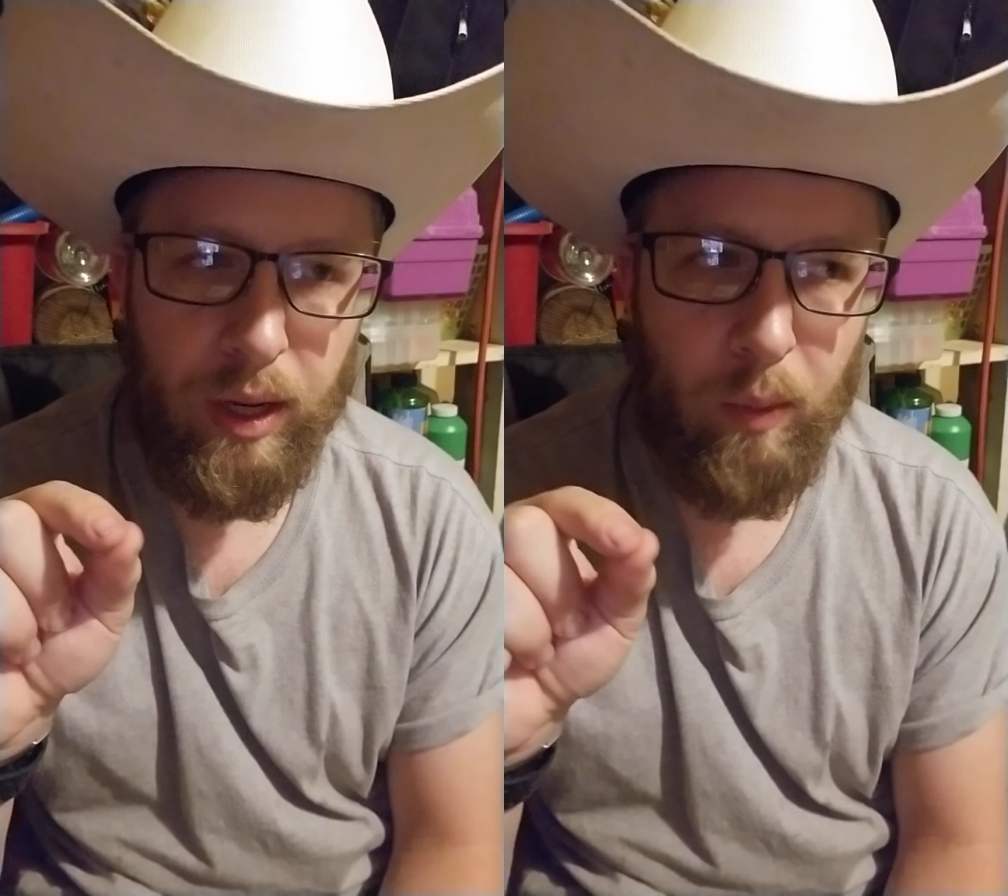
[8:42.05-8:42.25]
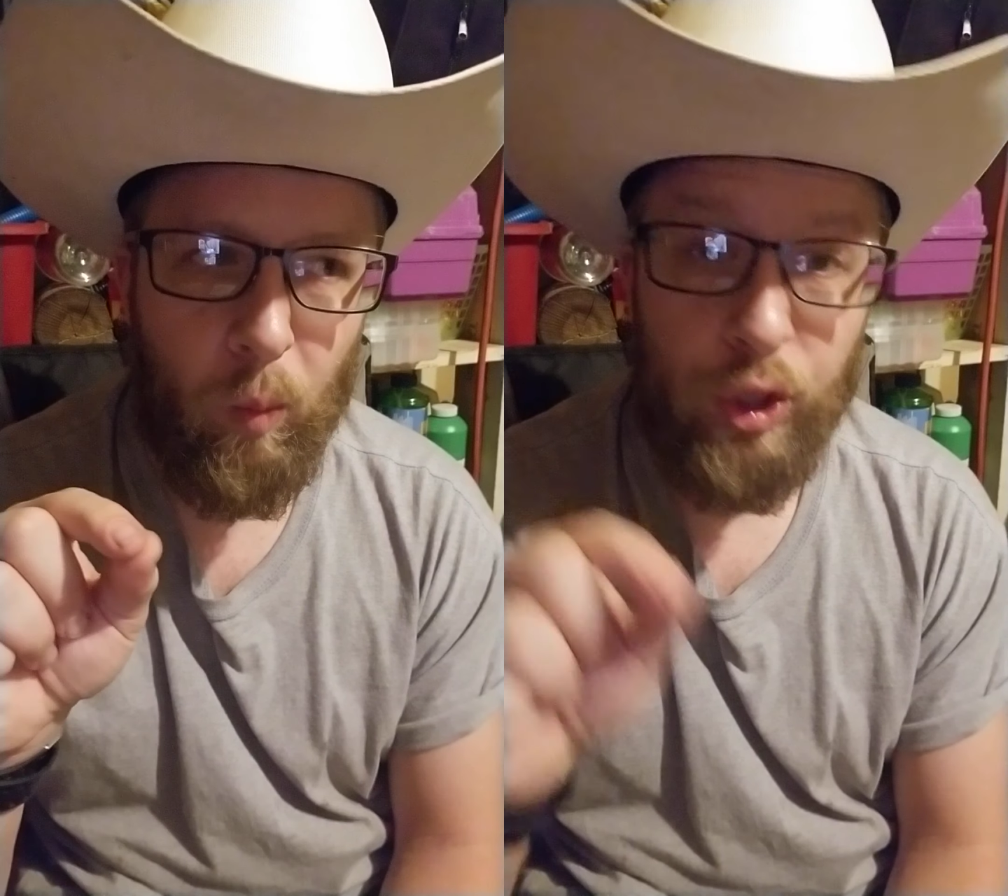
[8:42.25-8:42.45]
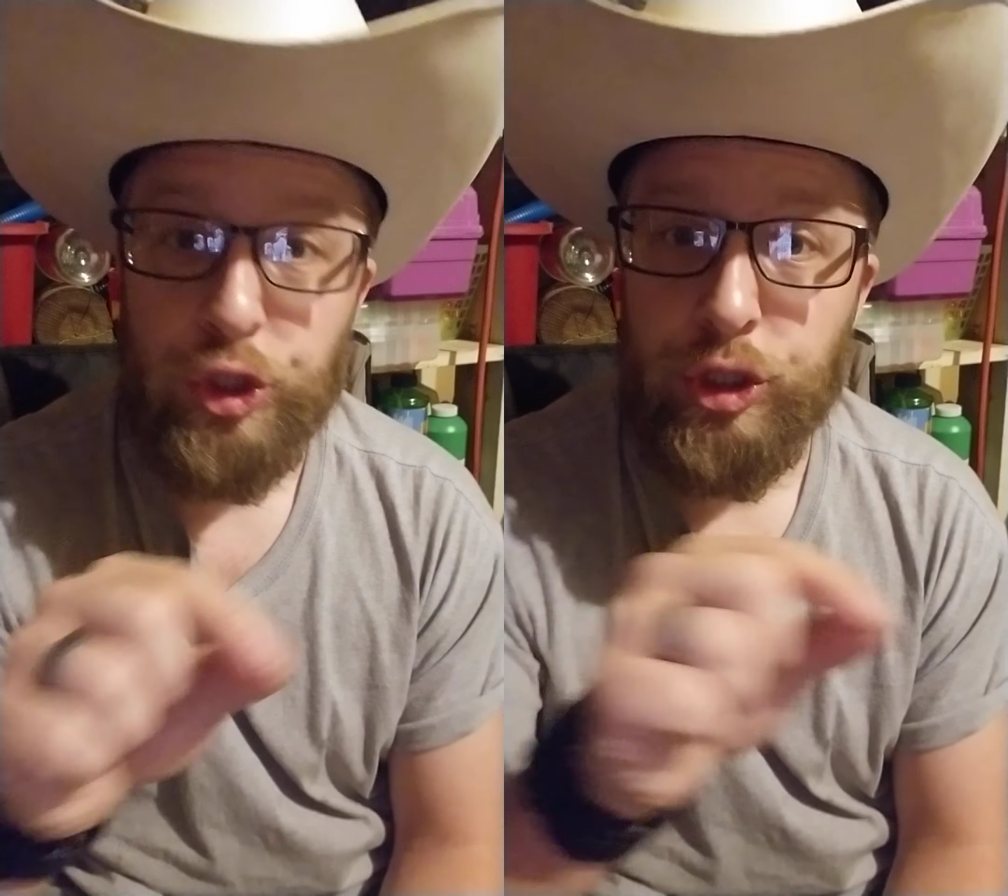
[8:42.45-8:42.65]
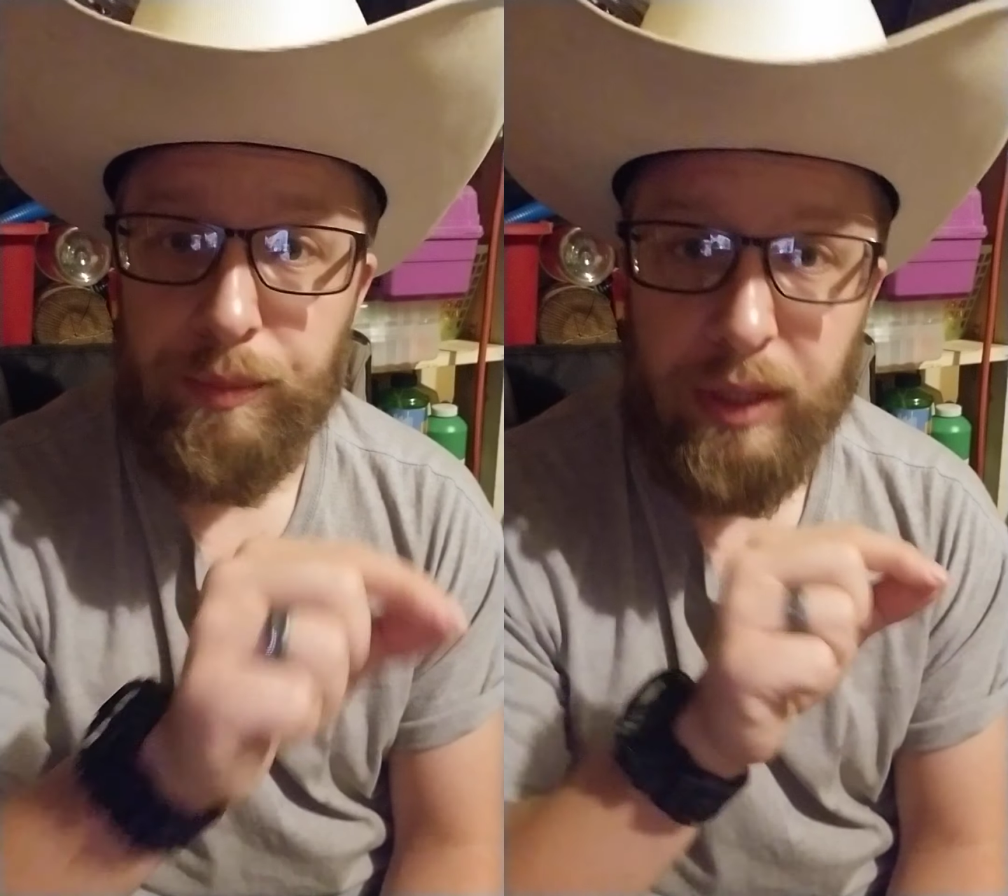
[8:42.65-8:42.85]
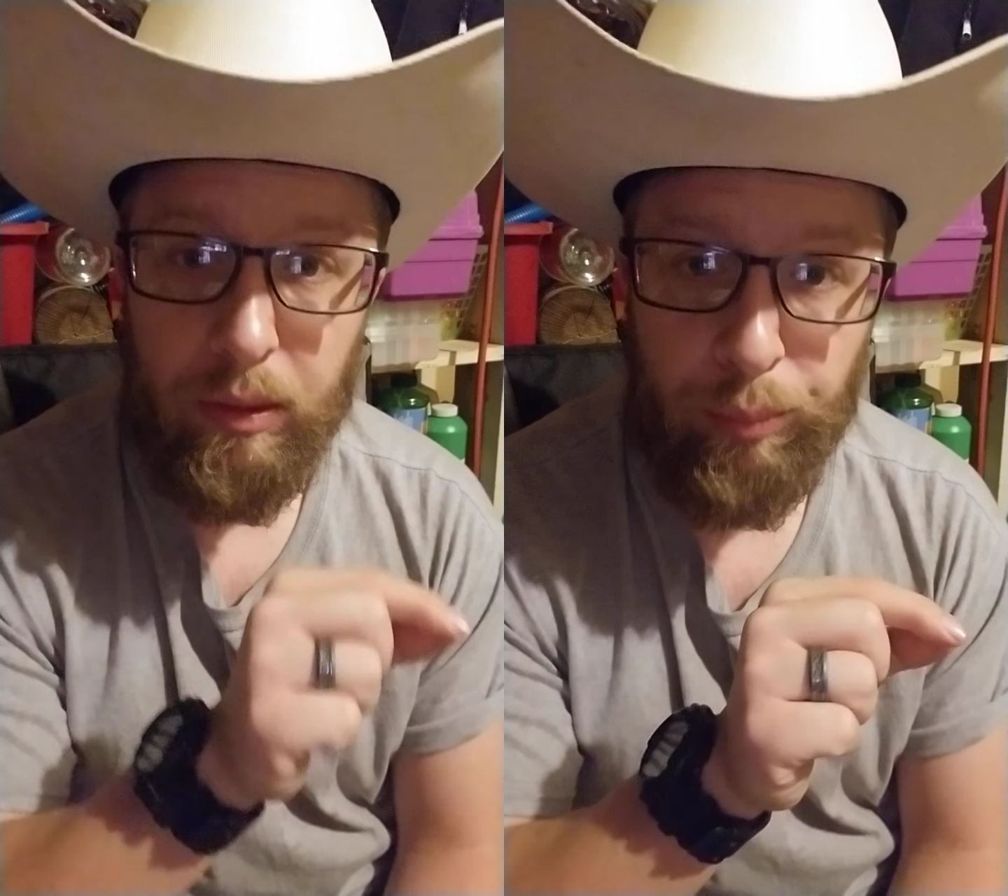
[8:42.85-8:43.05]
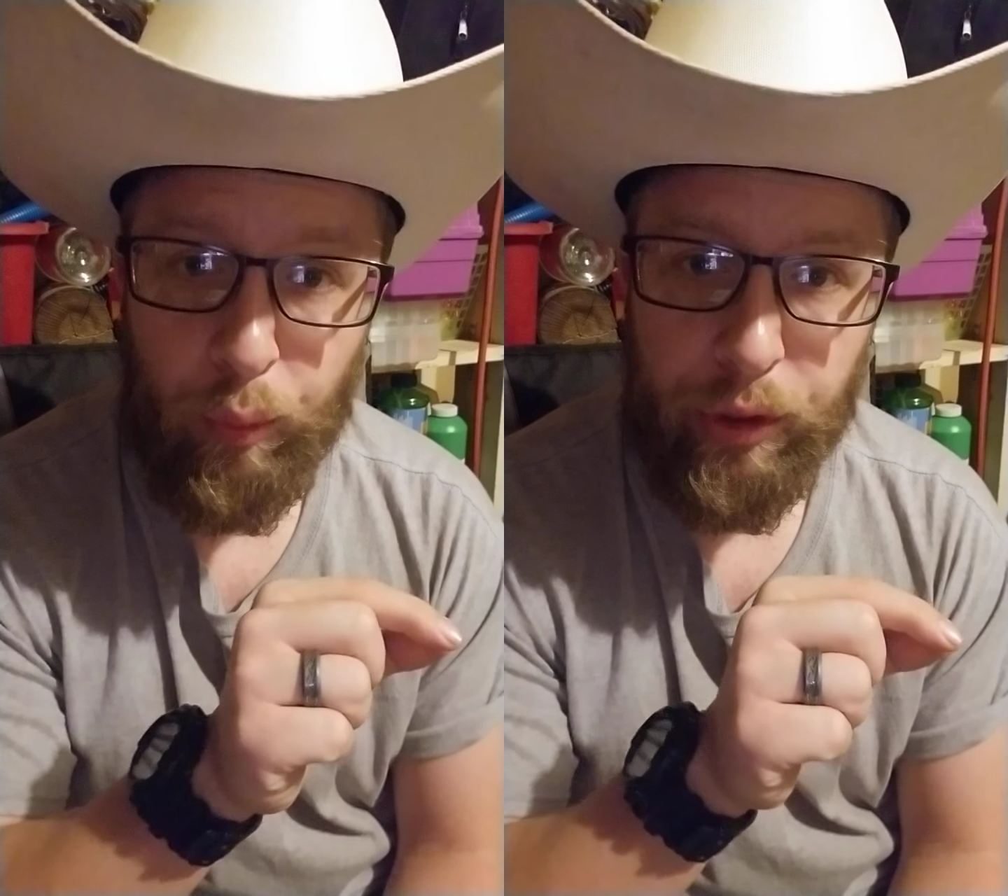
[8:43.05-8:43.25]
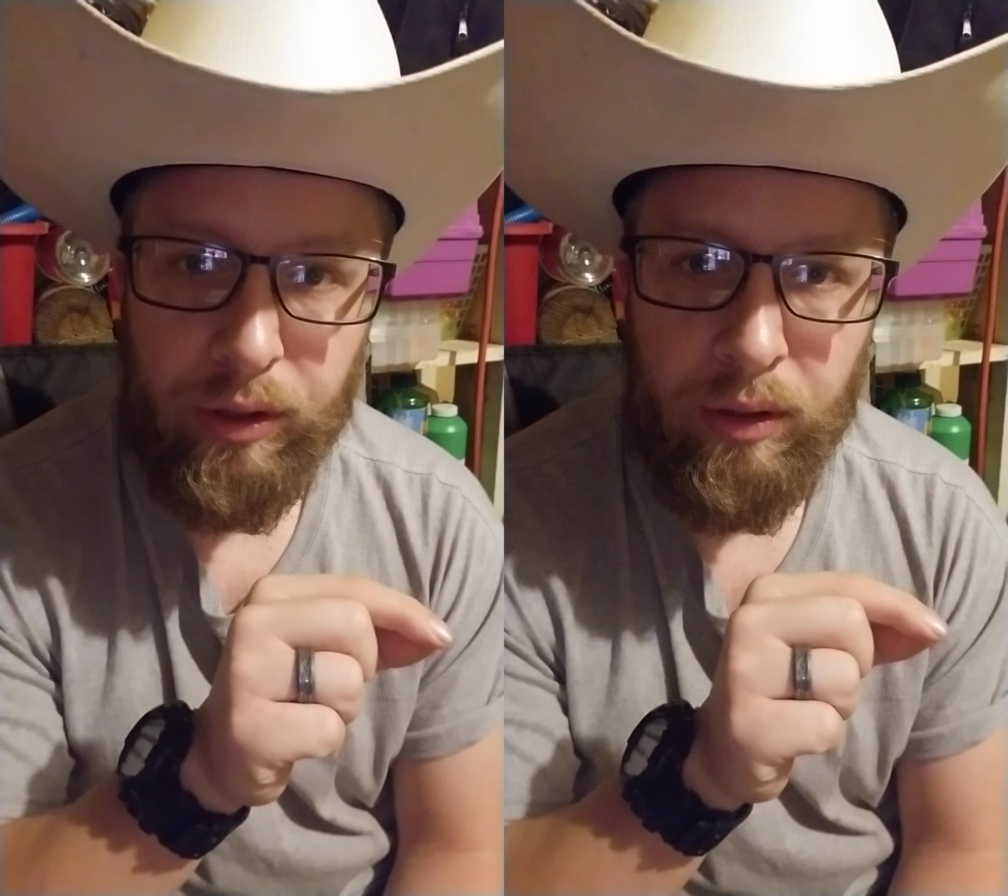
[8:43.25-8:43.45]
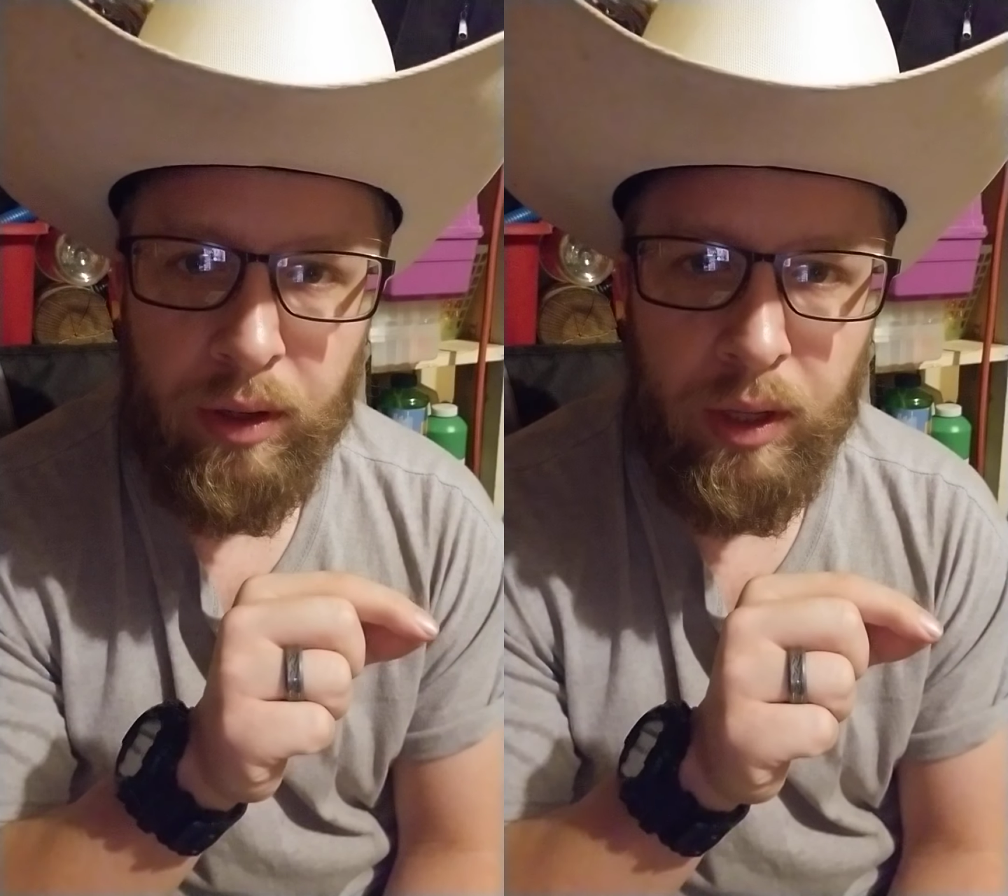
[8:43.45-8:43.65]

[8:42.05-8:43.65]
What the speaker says: and what should be important